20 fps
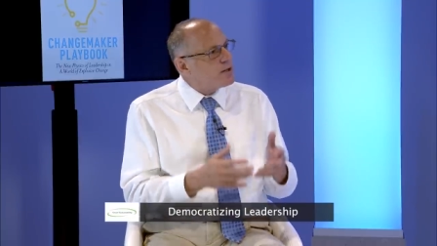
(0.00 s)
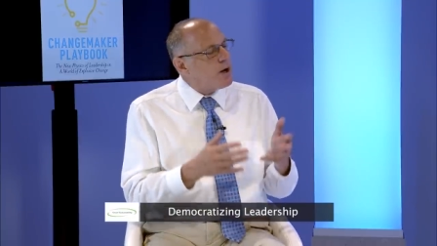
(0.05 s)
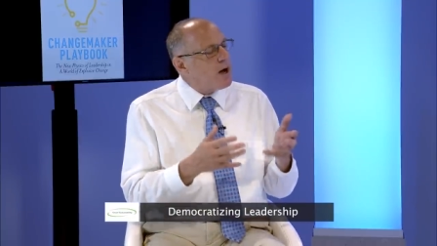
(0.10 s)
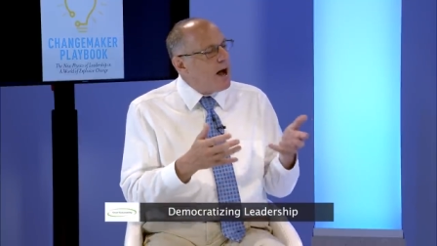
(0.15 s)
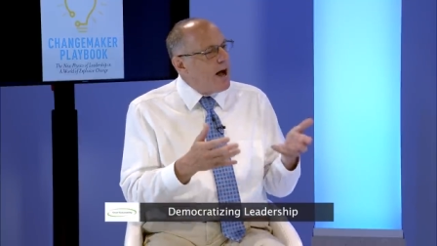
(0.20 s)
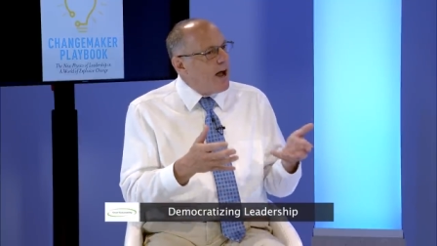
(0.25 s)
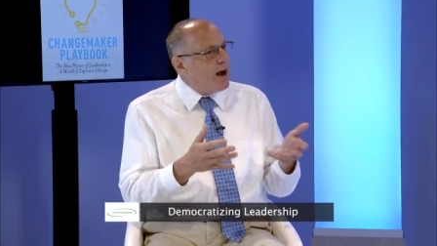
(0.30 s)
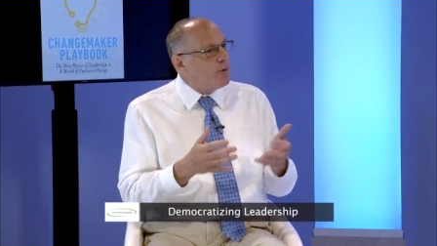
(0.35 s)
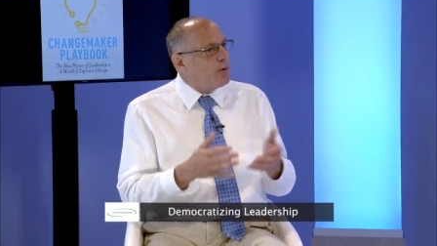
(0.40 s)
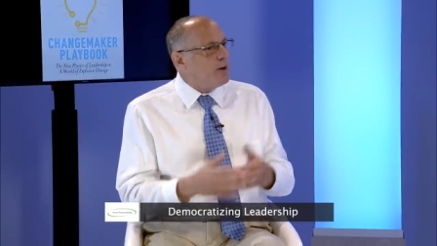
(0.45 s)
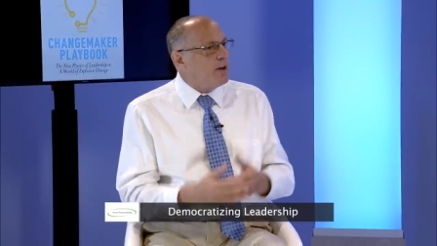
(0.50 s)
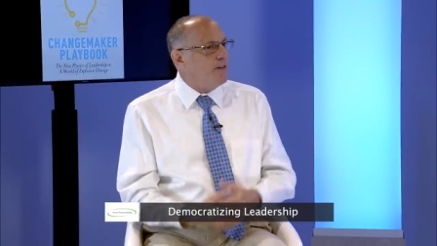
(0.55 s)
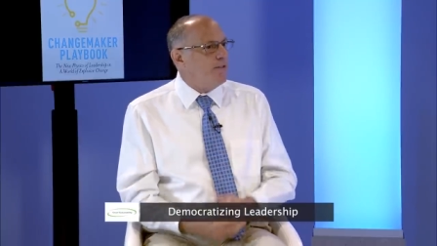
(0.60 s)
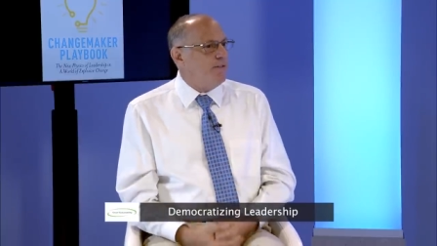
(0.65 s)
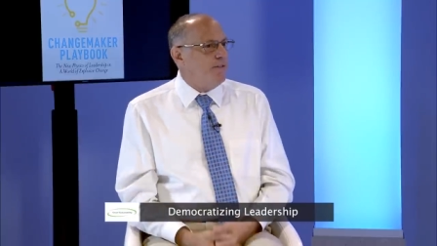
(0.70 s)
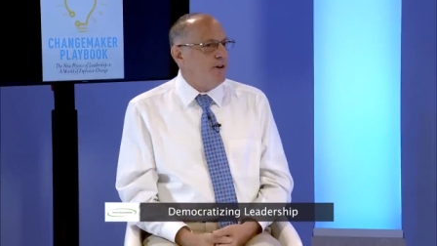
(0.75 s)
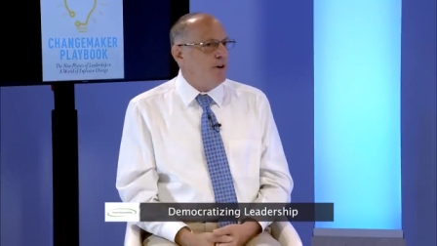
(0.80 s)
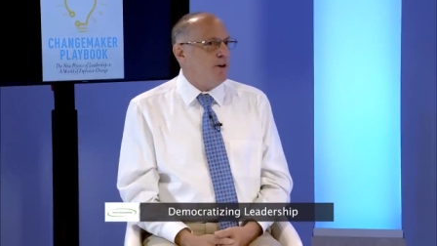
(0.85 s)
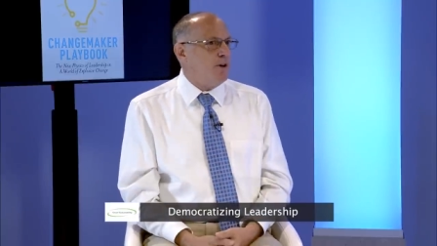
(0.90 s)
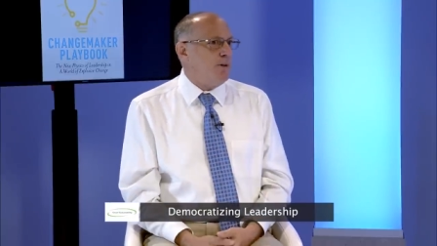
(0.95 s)
So I really
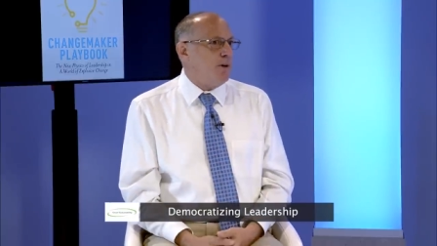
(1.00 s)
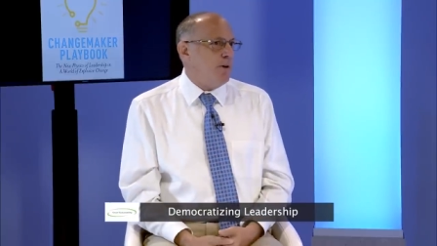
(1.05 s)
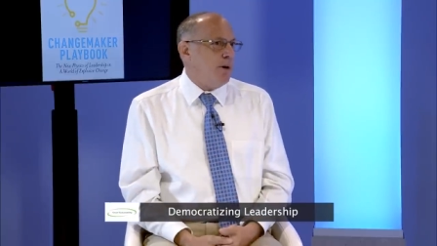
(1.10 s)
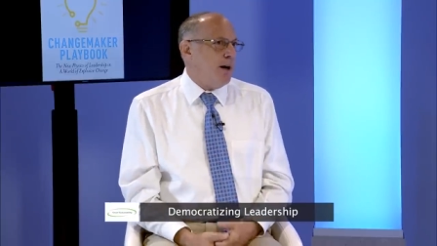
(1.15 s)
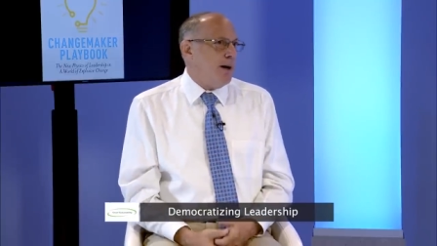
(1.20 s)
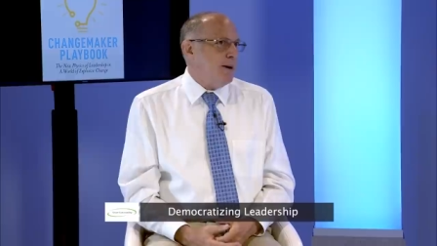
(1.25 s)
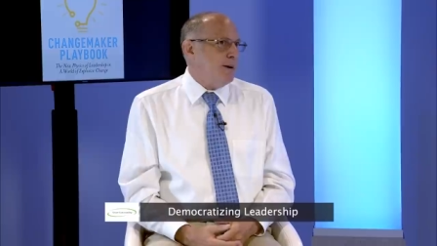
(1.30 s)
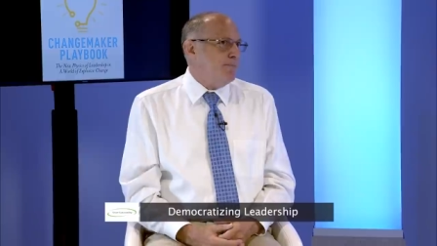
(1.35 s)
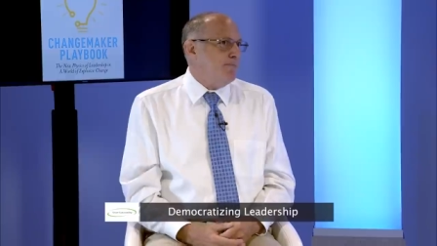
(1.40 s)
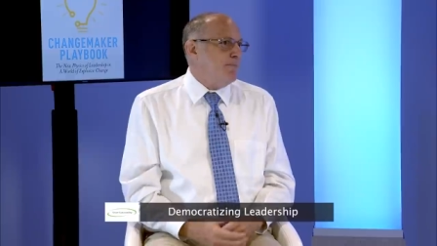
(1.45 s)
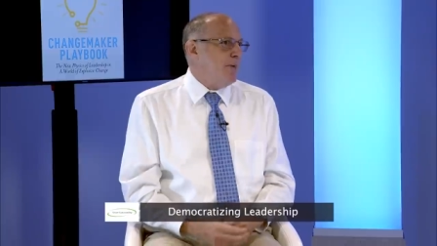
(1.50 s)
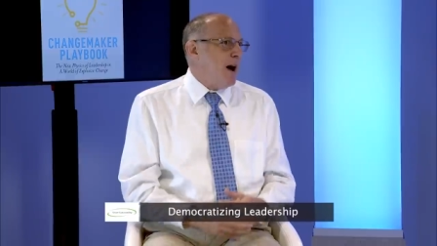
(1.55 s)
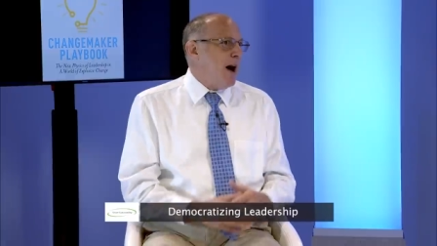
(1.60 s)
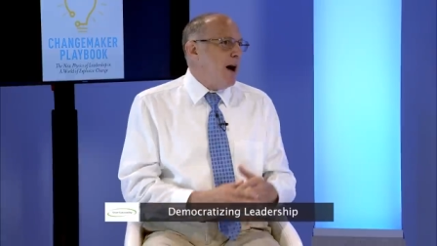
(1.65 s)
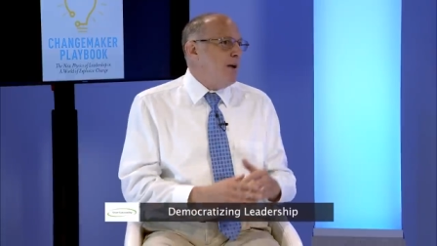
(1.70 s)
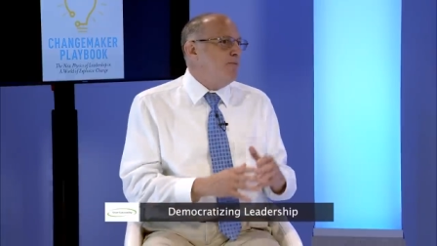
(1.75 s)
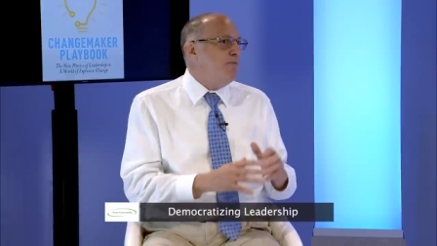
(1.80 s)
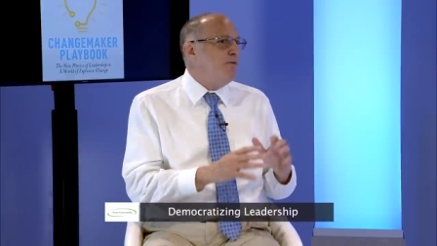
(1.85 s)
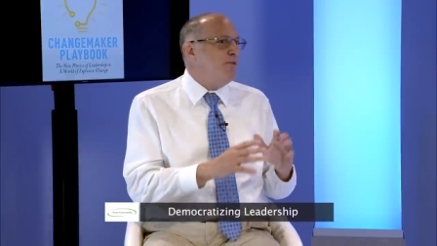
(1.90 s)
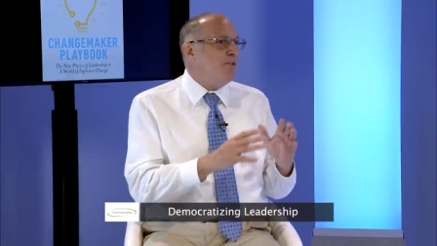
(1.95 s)
feel um,
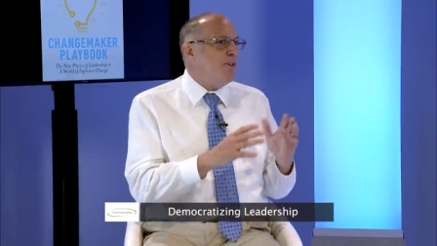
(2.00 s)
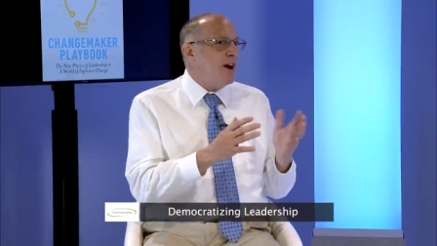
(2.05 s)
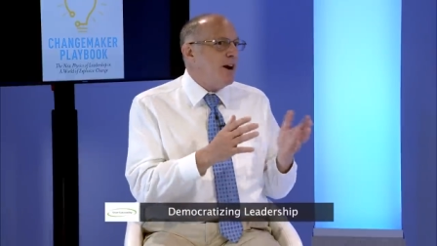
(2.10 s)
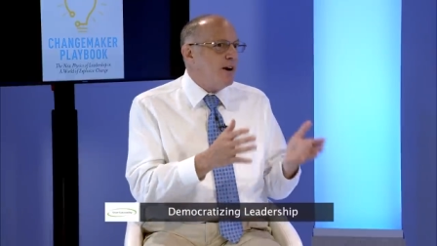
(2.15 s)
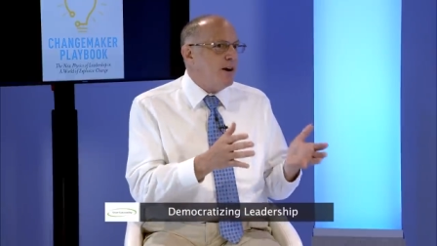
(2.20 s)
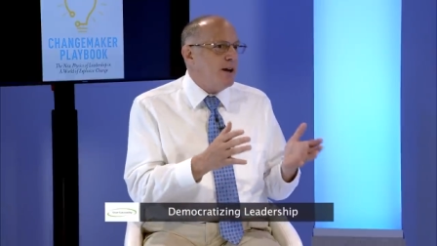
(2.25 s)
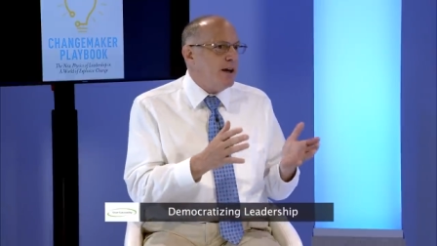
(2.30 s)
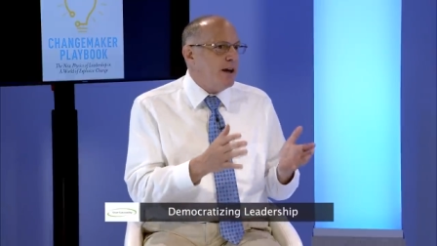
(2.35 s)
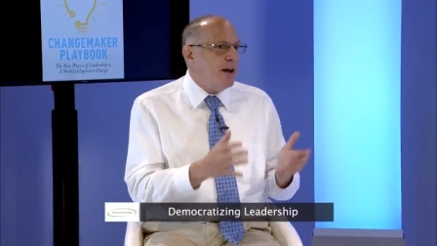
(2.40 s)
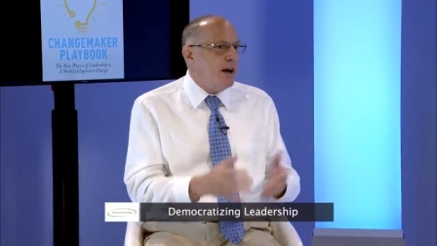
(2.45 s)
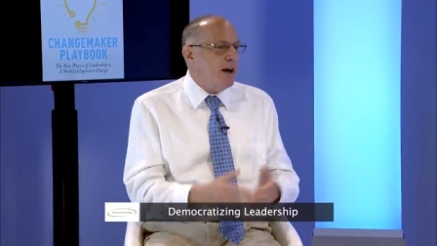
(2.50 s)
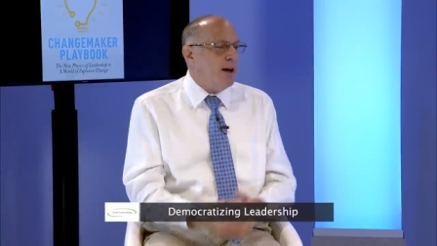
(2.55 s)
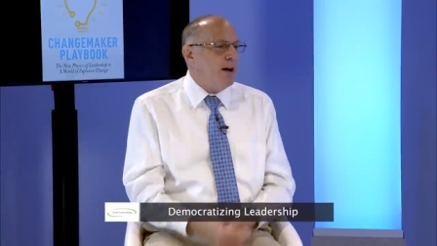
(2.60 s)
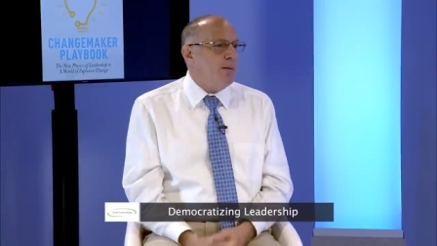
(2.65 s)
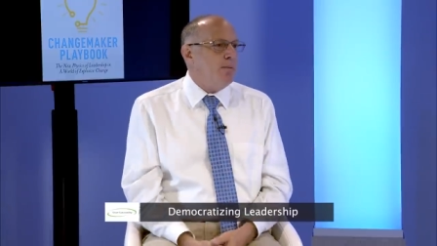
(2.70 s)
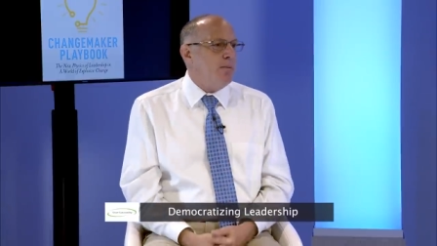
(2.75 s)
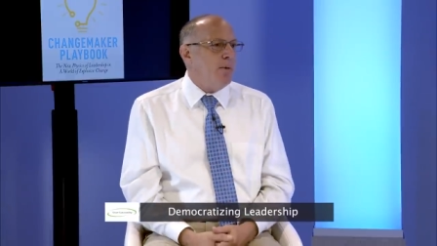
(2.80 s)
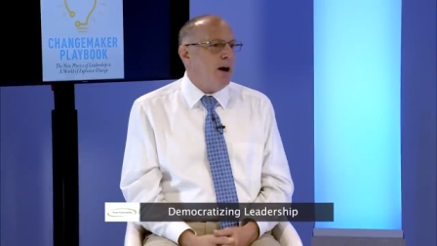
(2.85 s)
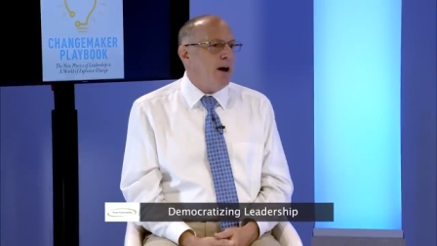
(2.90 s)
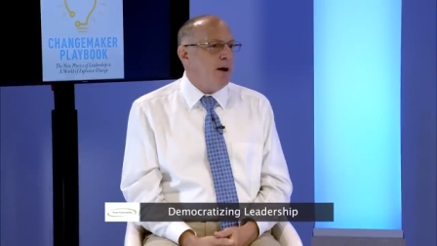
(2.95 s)
I'm very
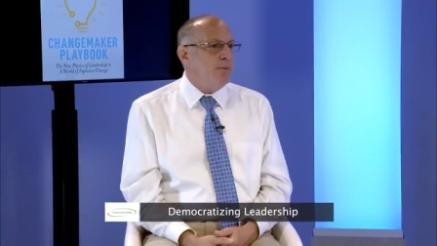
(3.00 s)
um,